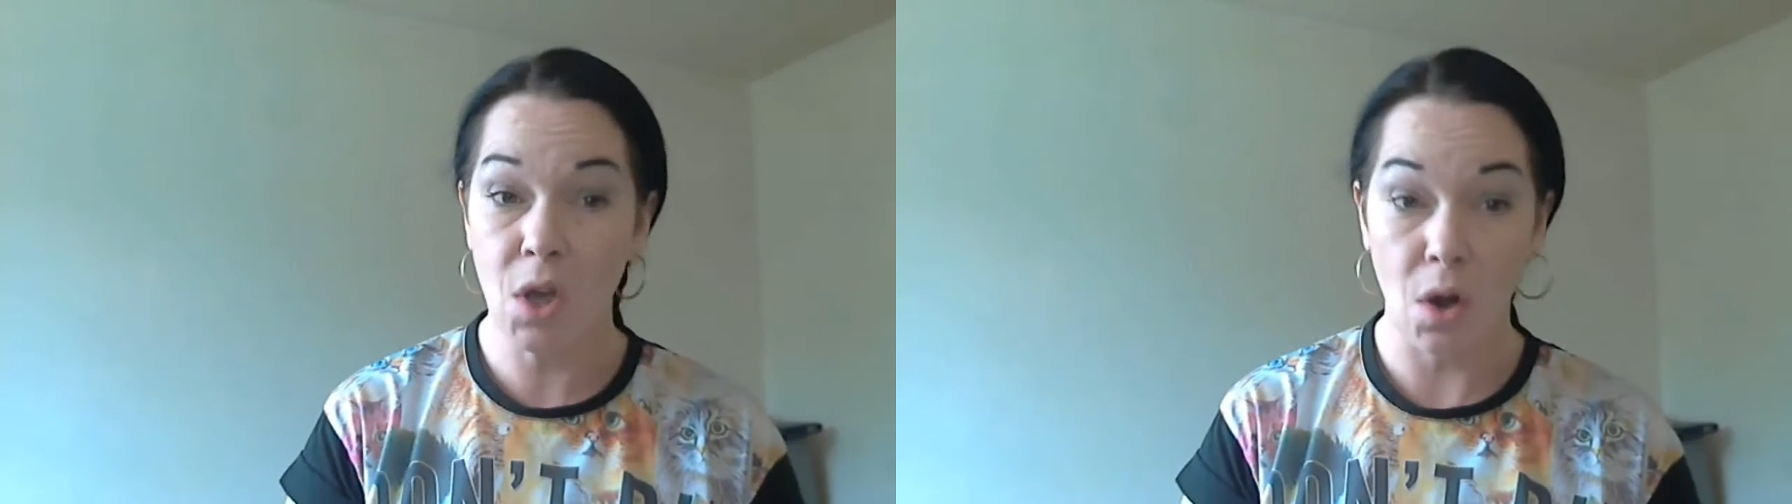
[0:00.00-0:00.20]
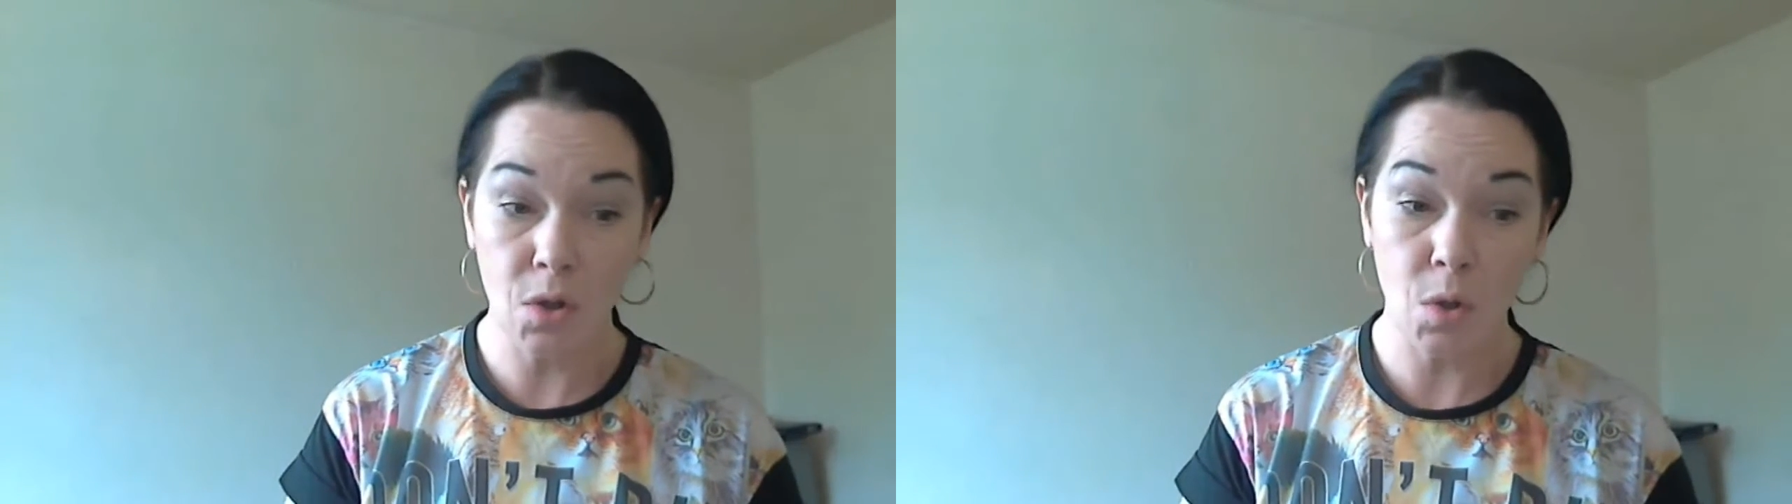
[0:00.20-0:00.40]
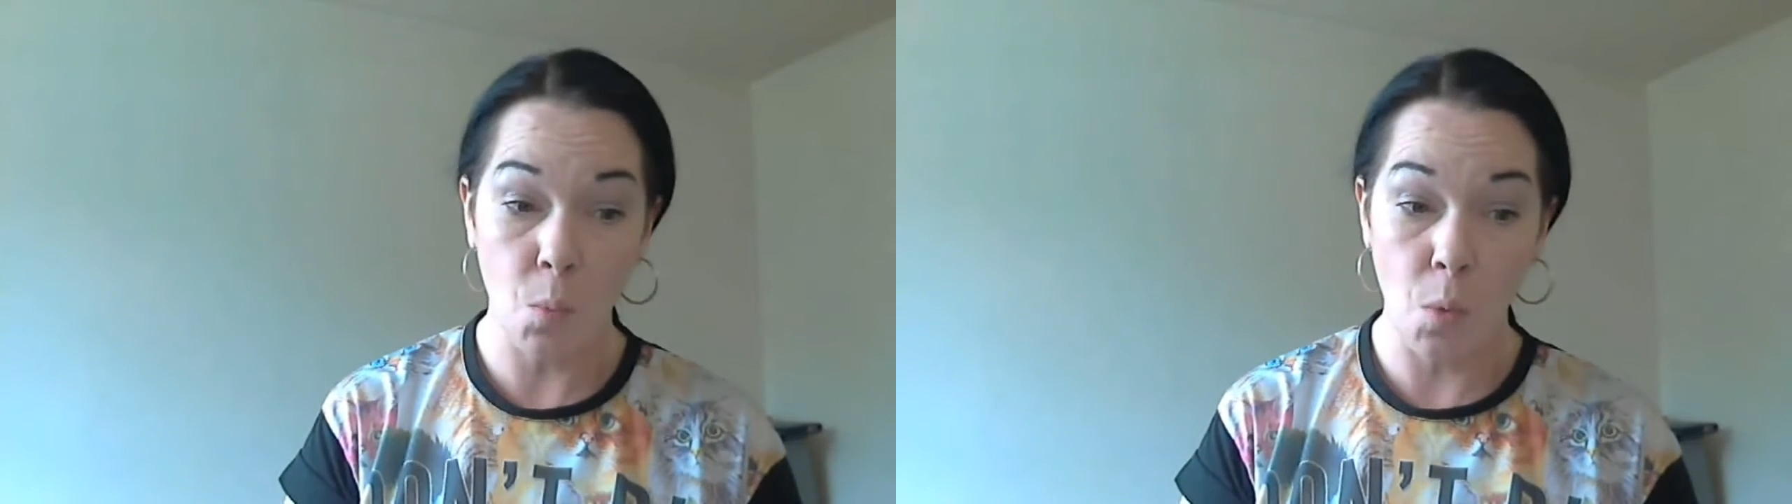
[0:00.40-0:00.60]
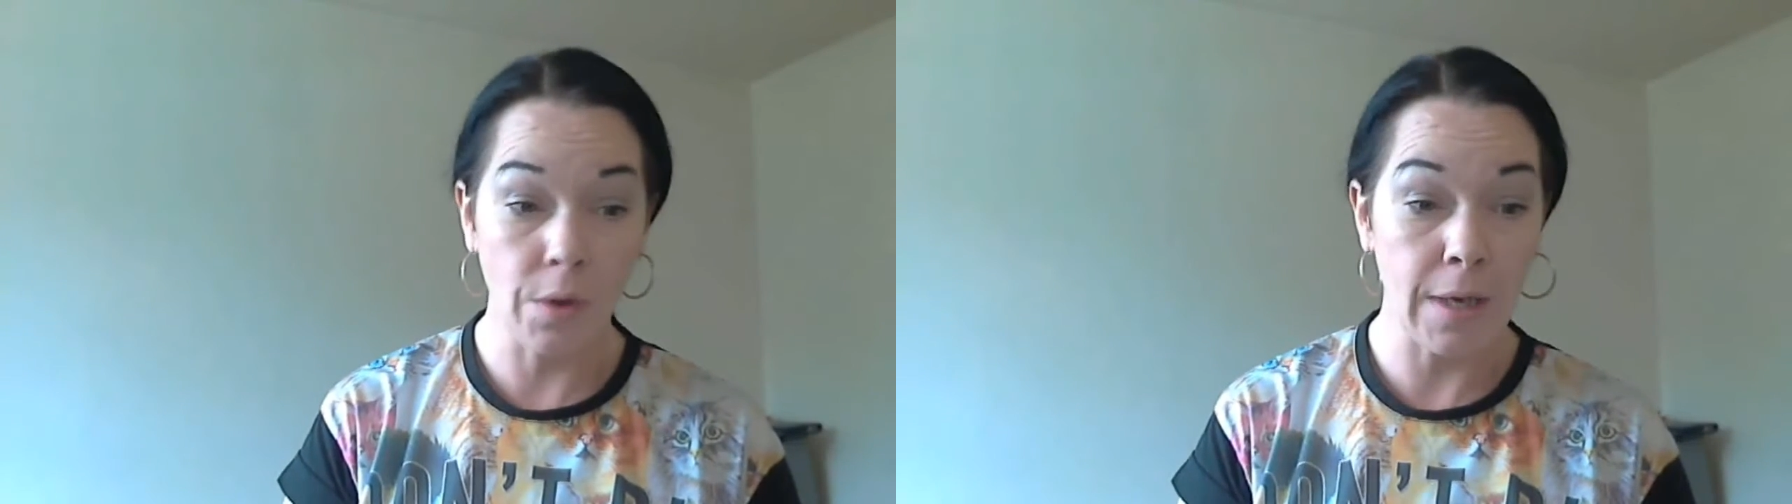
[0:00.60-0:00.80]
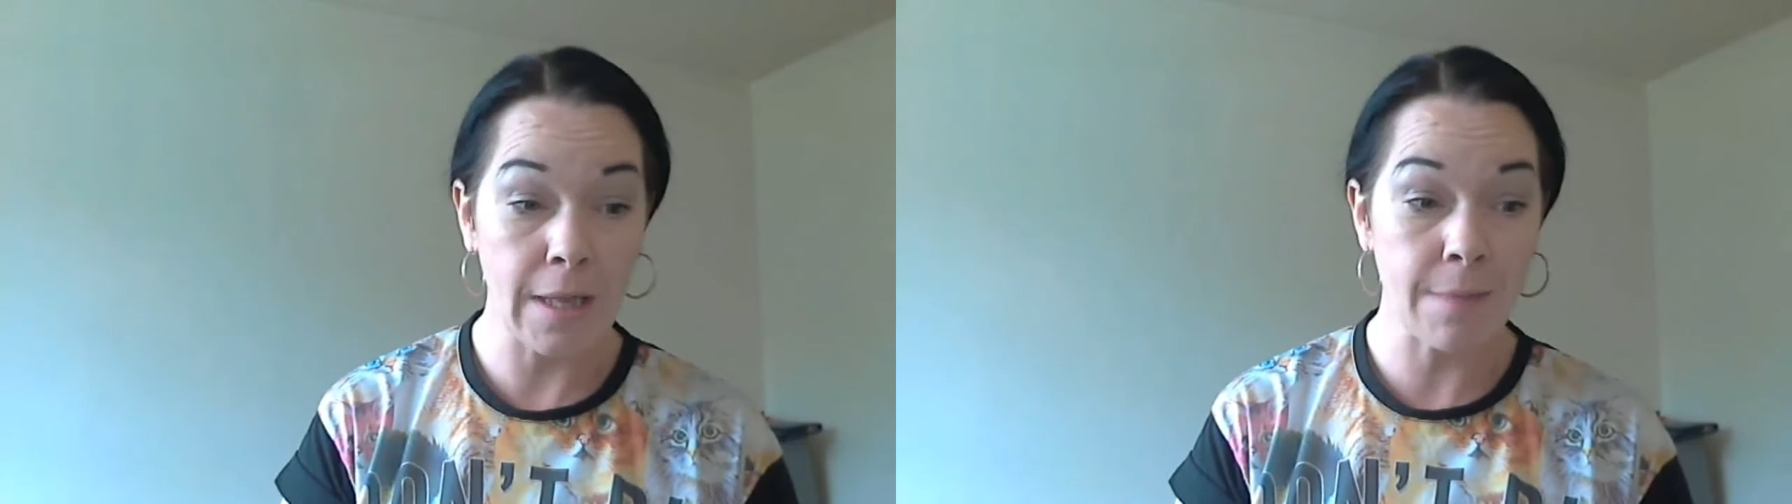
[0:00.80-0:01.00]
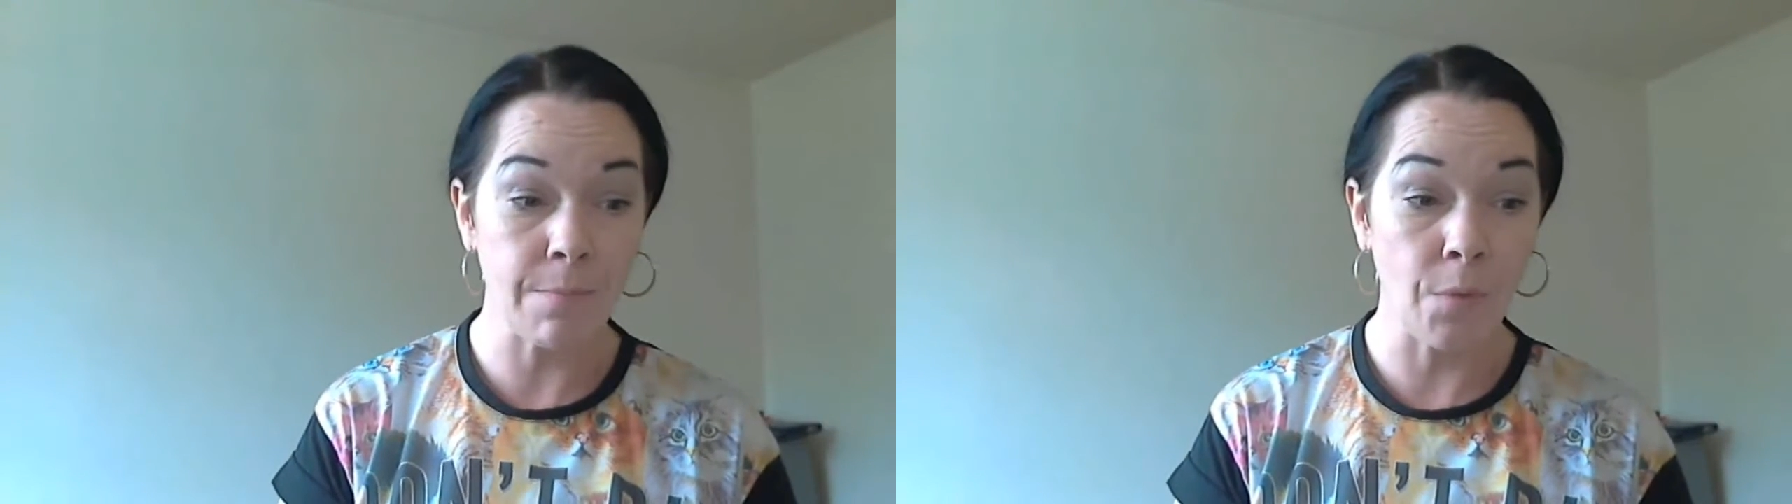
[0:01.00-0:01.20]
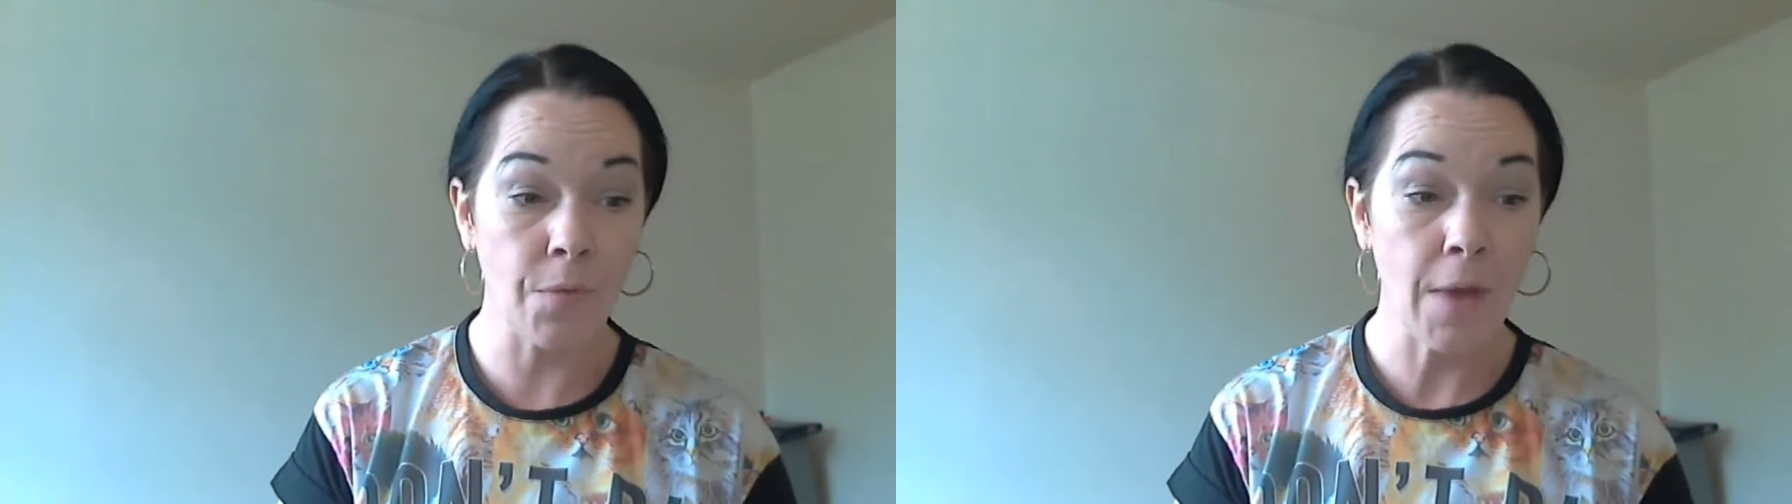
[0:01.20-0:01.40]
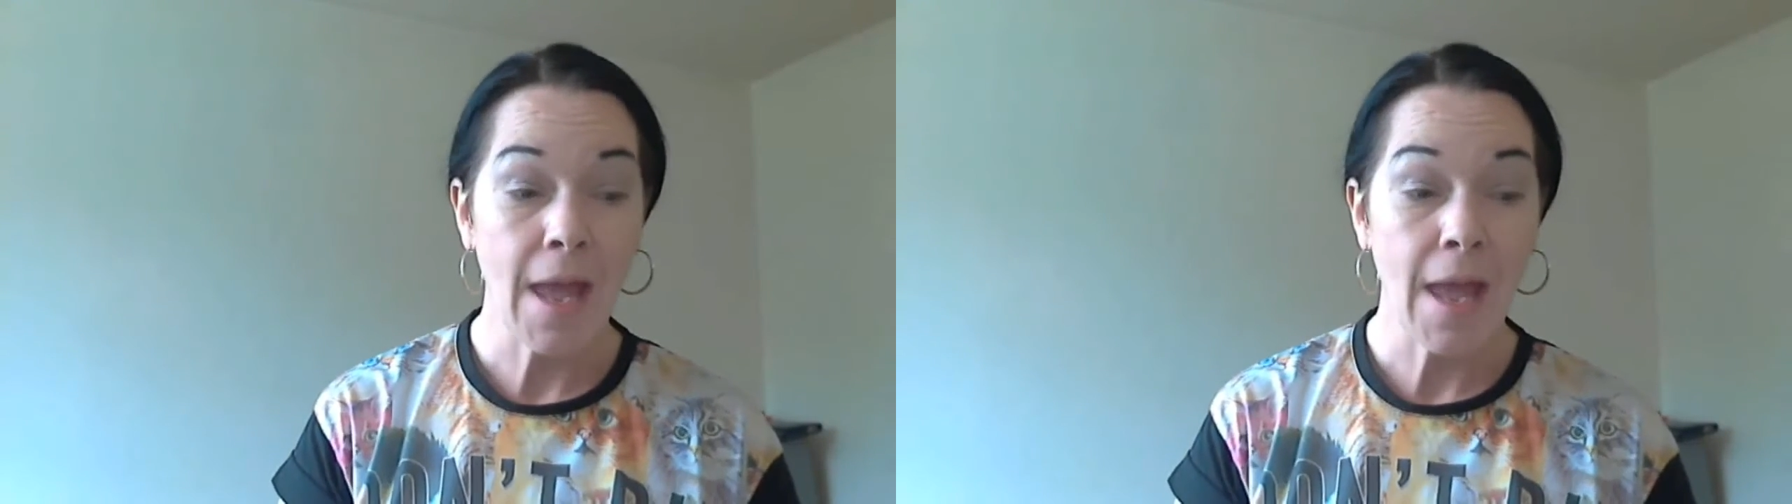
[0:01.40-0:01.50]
got one this month,